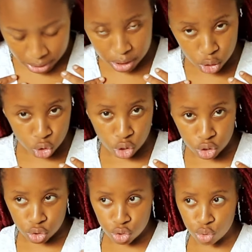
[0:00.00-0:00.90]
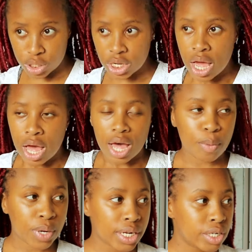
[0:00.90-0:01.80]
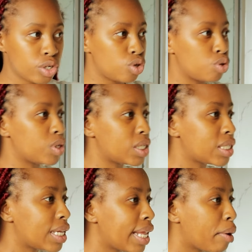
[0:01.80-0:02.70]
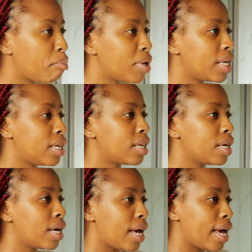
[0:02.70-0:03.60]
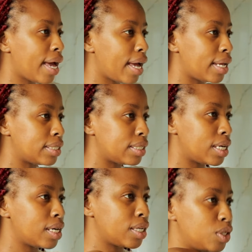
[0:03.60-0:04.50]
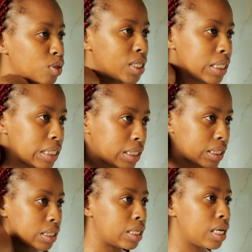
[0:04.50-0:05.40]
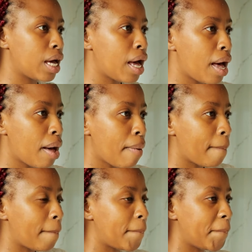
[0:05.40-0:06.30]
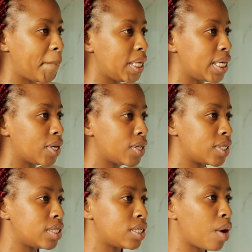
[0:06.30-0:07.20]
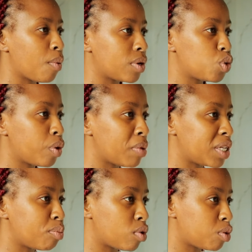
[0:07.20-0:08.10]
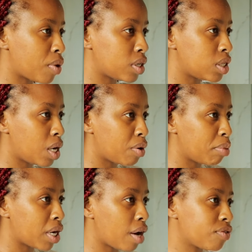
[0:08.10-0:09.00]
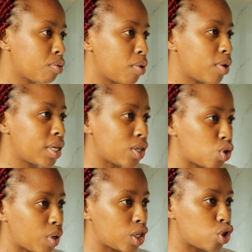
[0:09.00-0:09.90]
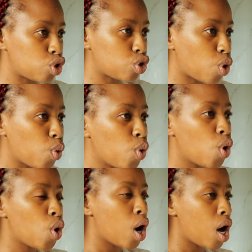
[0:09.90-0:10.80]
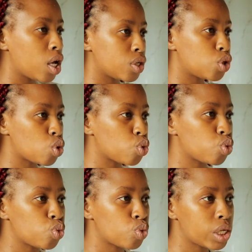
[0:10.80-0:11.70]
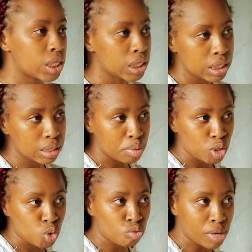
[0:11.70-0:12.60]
says it's not too short. What I need to do is just get like a pin and do this. Because I want to wear my sports bra today. I want to be comfortable and I don't want it to show. So this is a bit too